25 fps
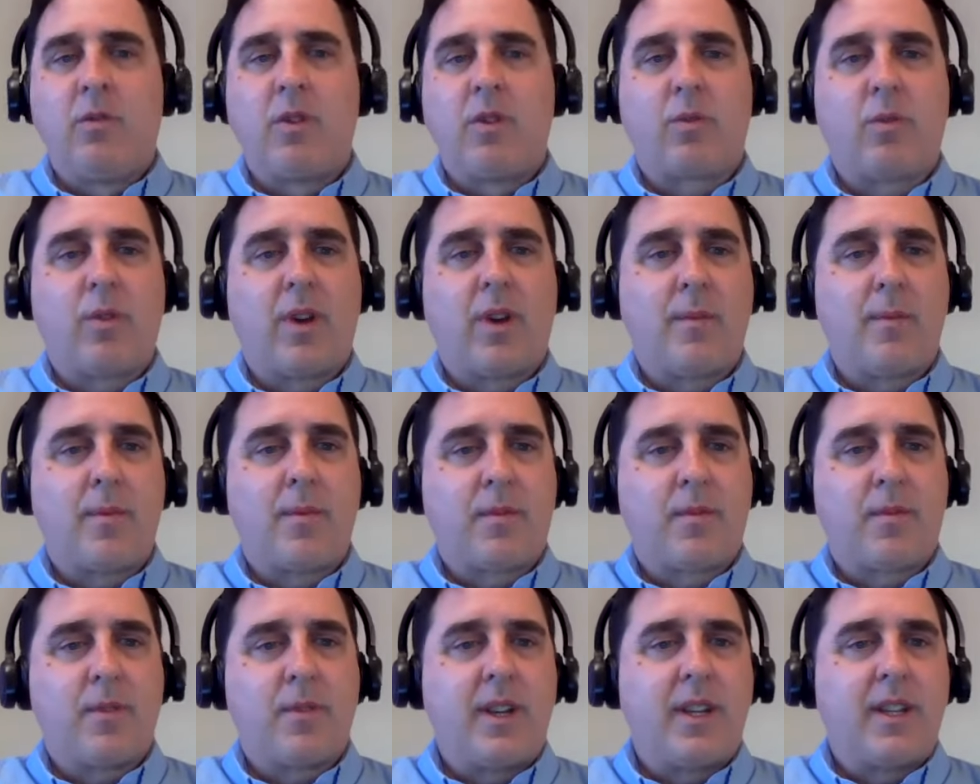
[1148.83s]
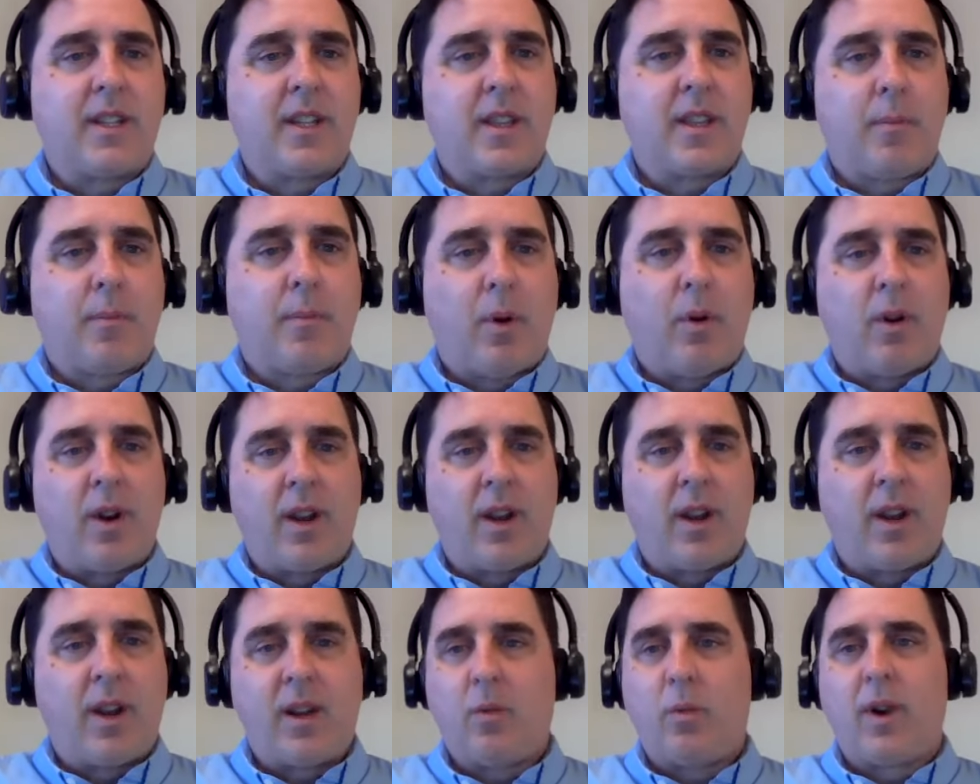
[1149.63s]
with web three to the
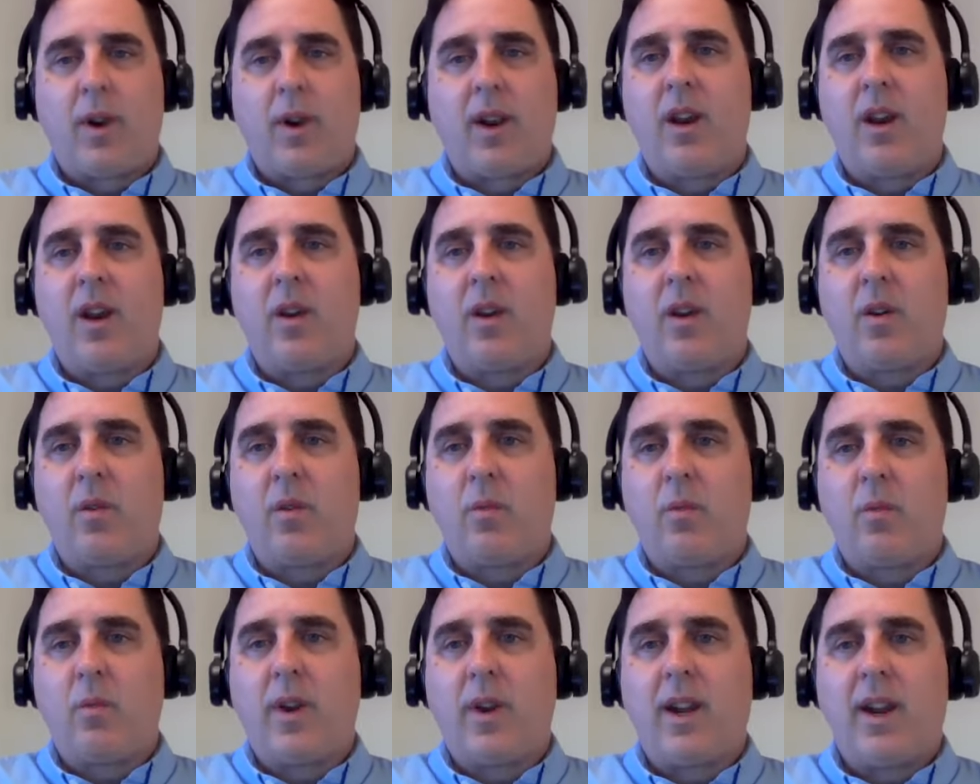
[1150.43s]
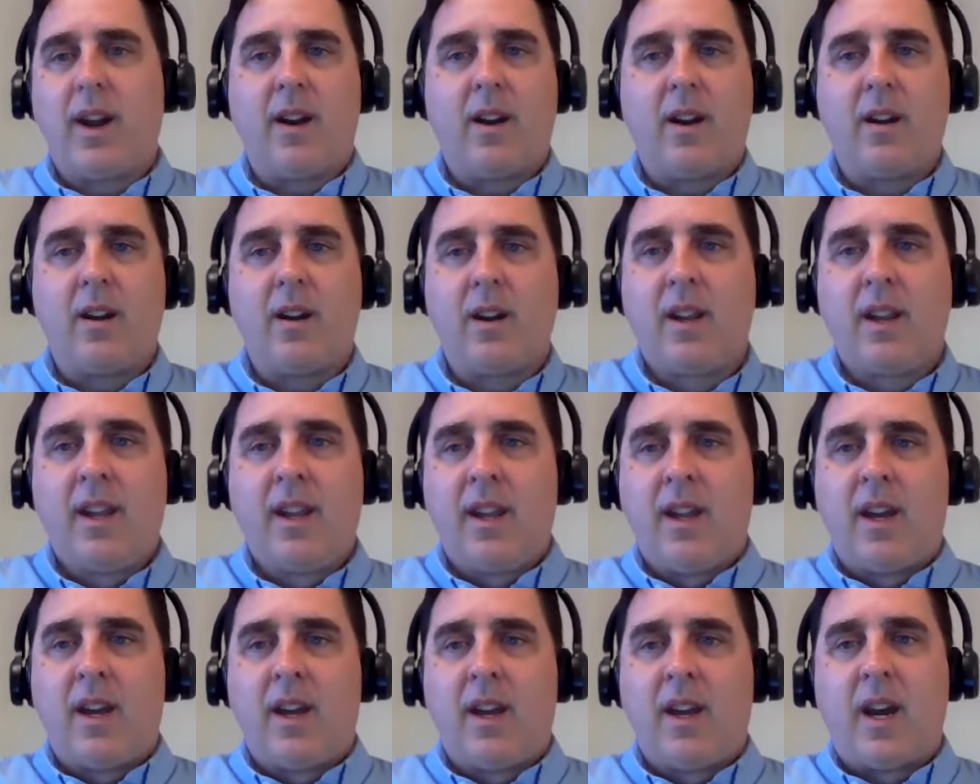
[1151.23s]
point where we are
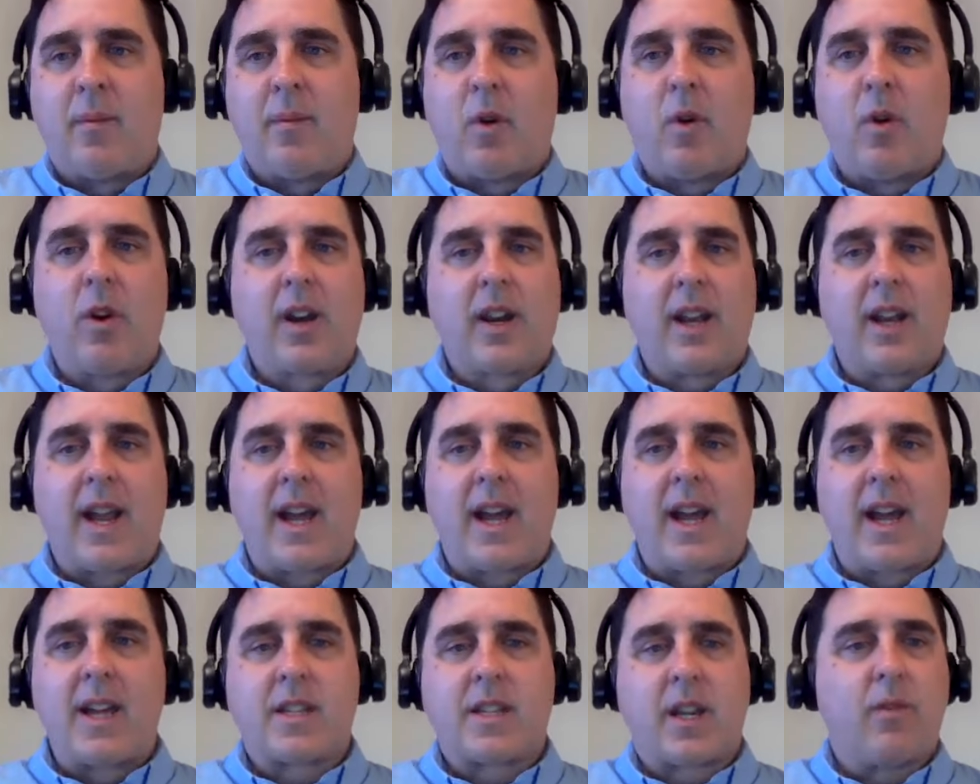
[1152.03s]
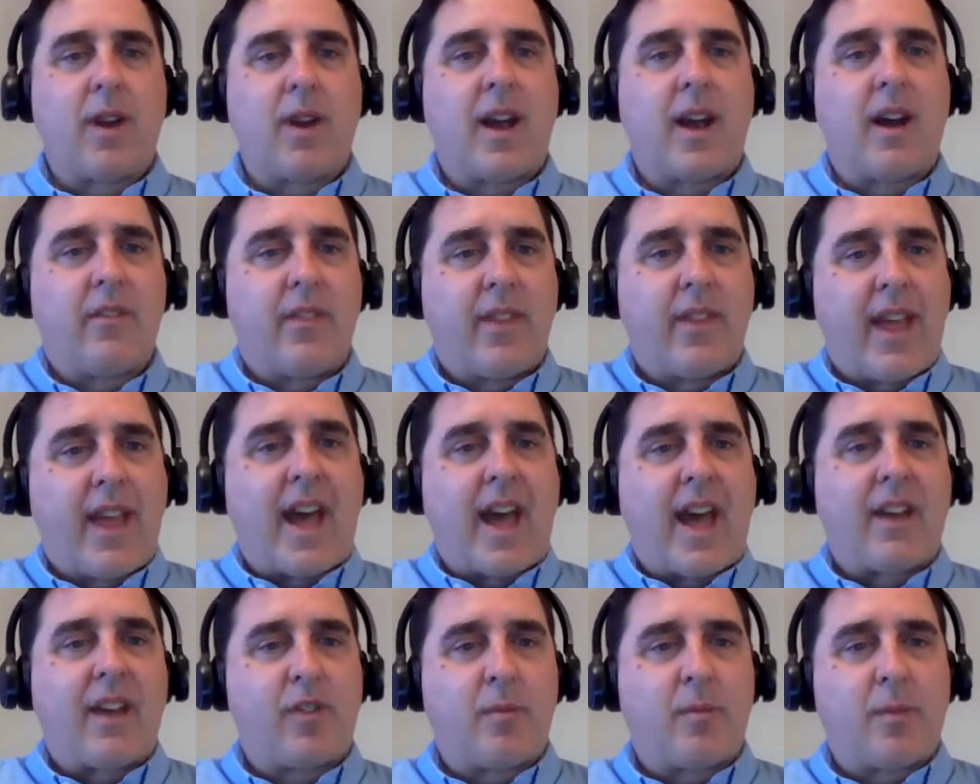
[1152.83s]
um, organizing around
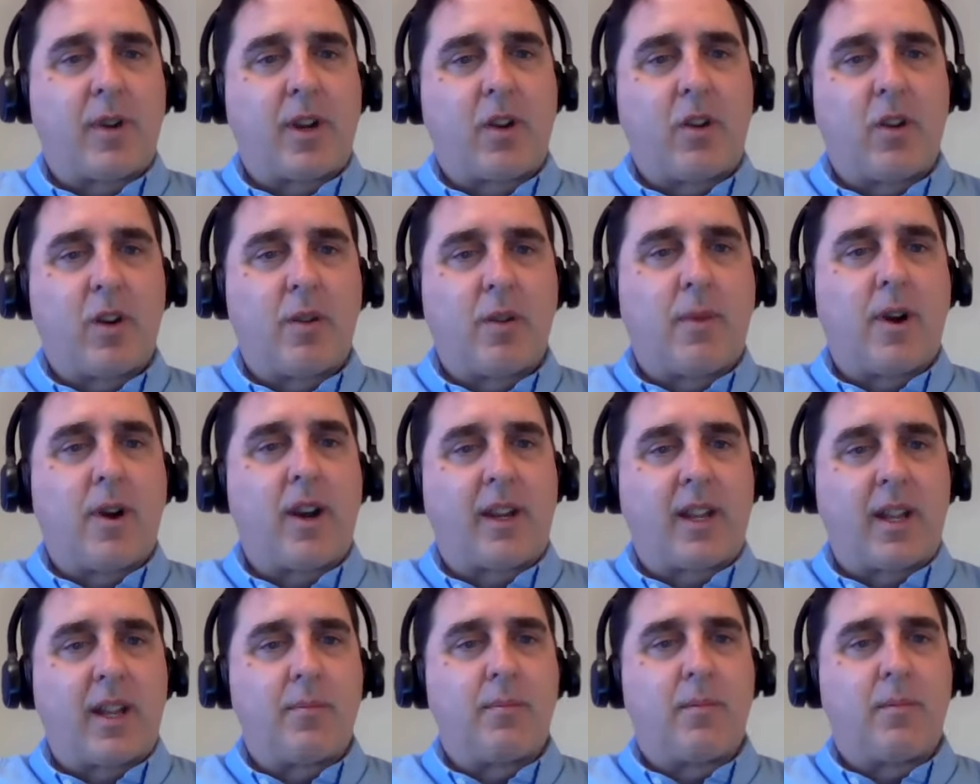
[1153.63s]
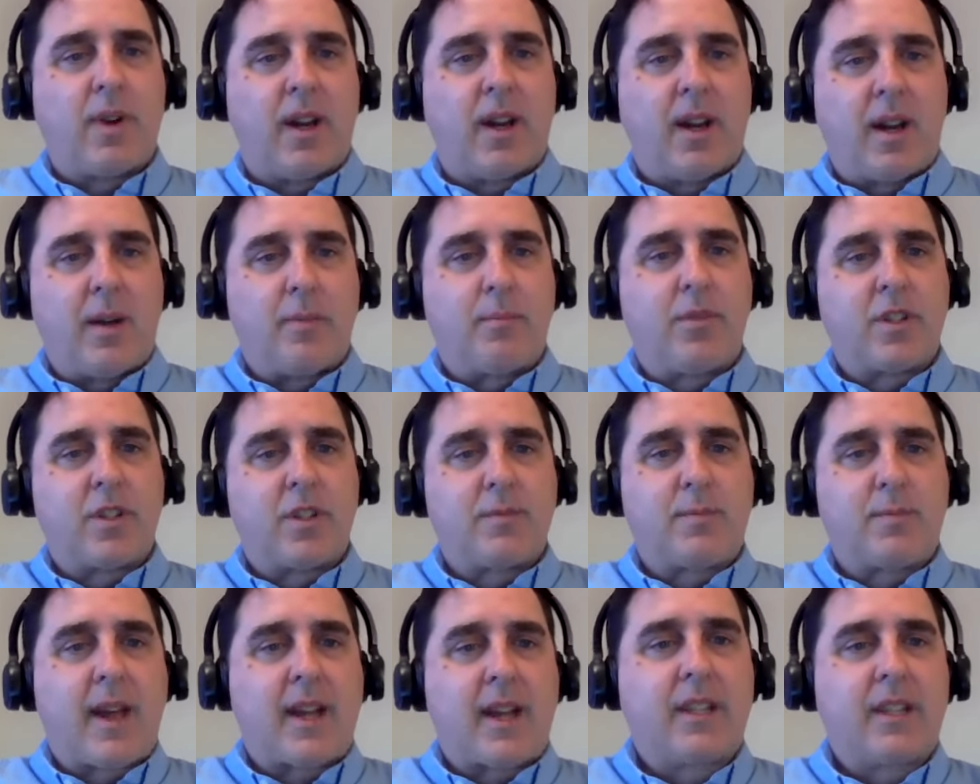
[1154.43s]
that from a go-to-market uh,
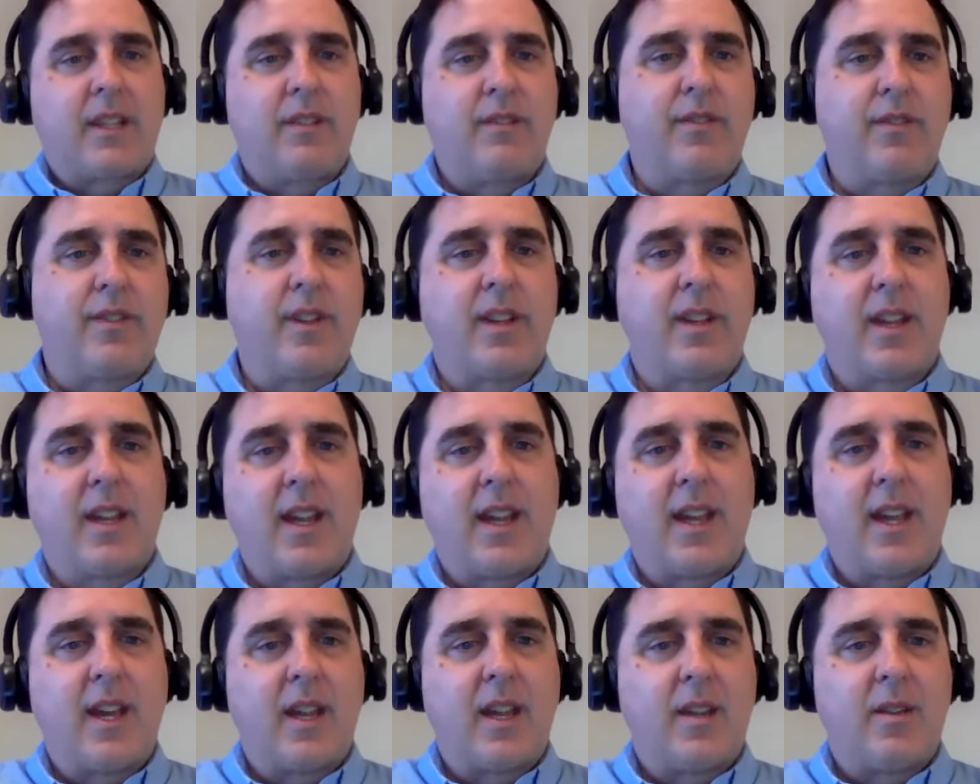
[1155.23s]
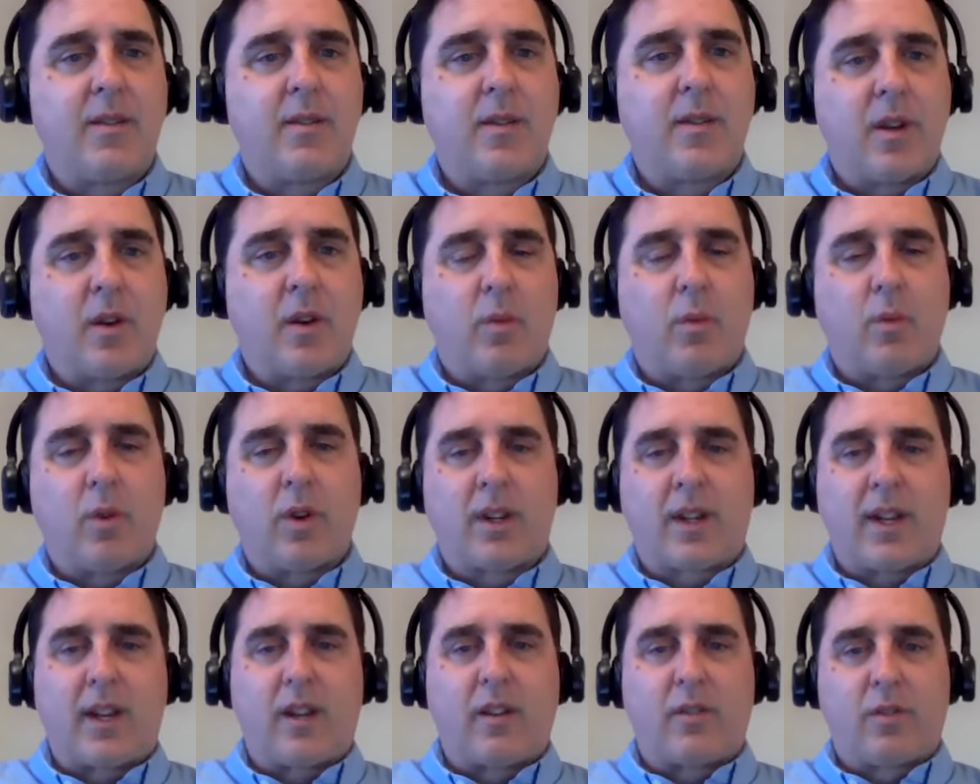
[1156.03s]
perspective, and and you know
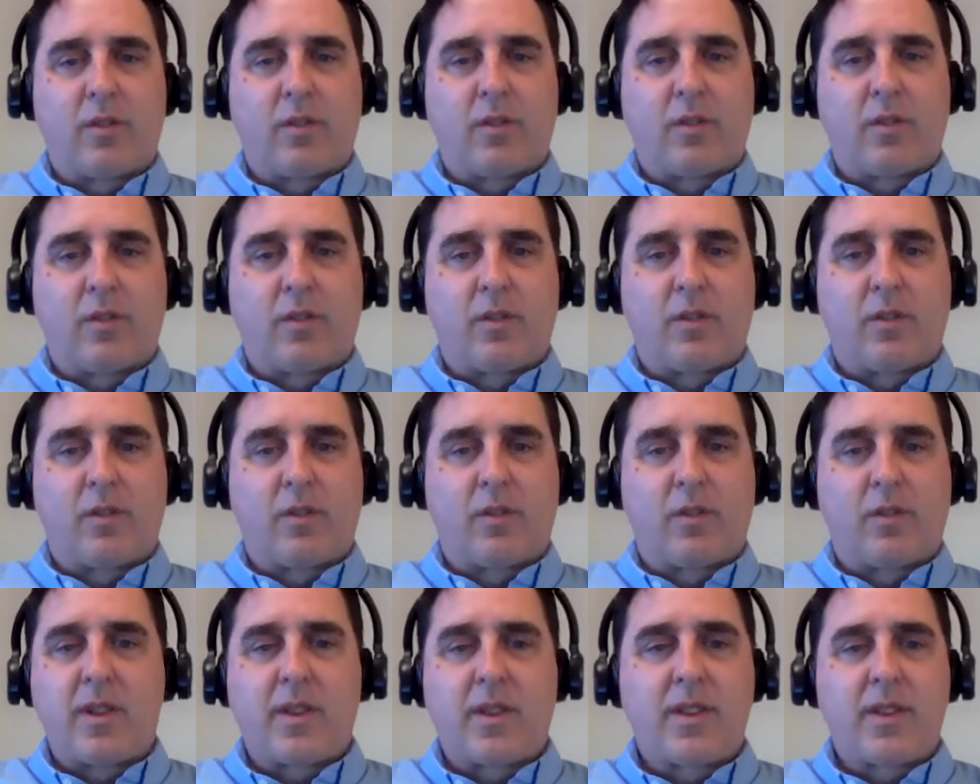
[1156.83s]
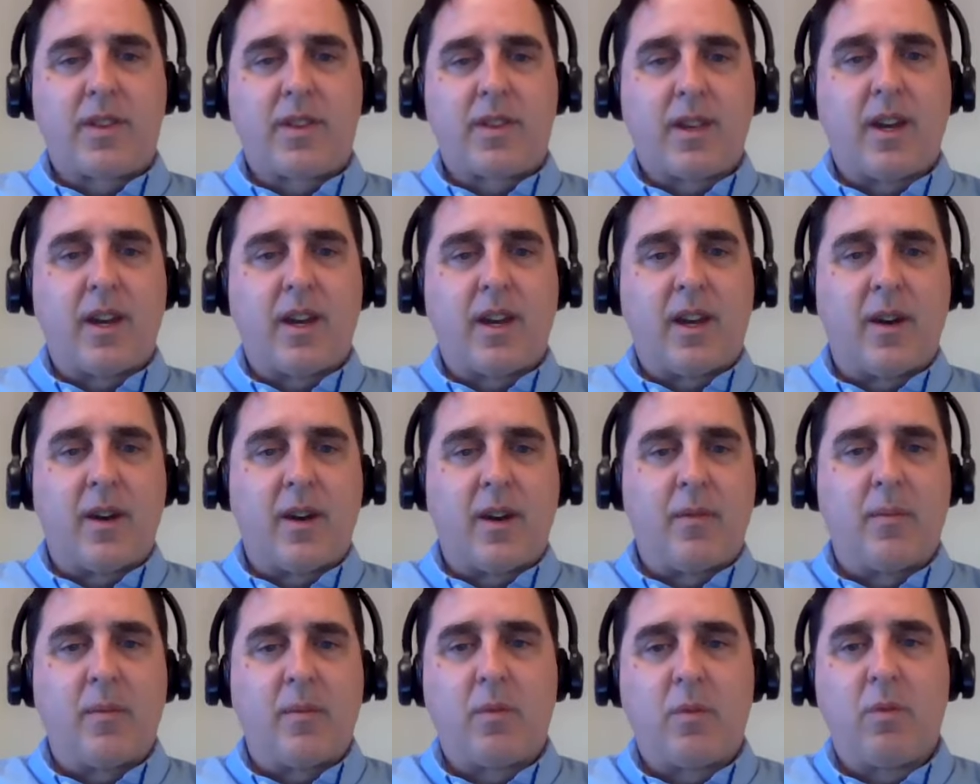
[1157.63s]
working closely with
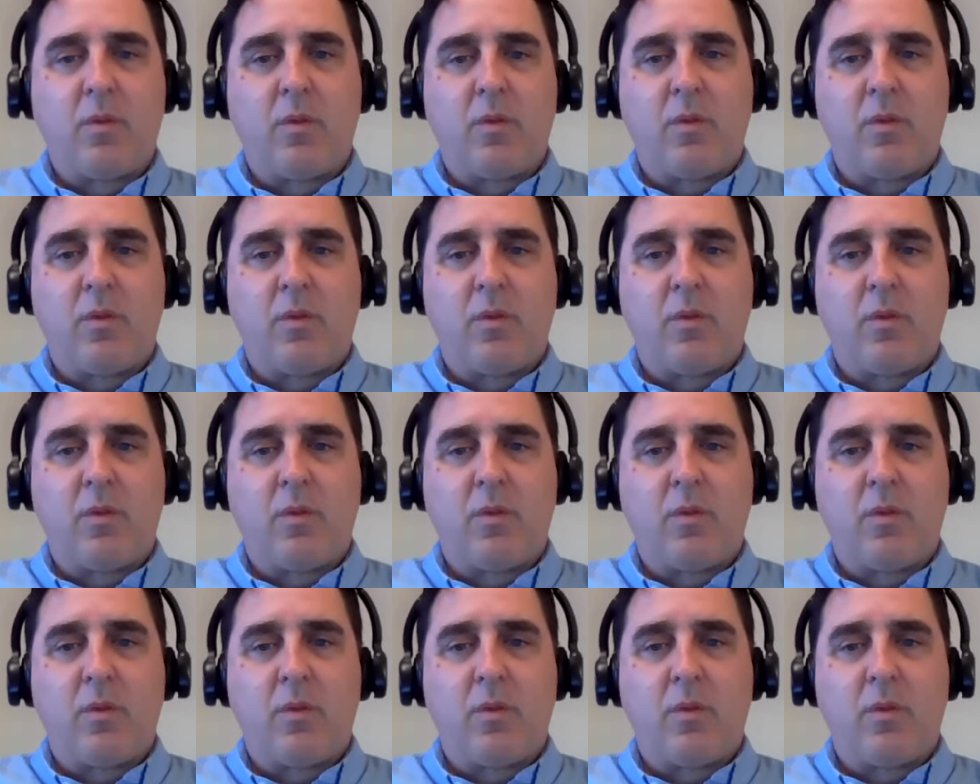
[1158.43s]
um,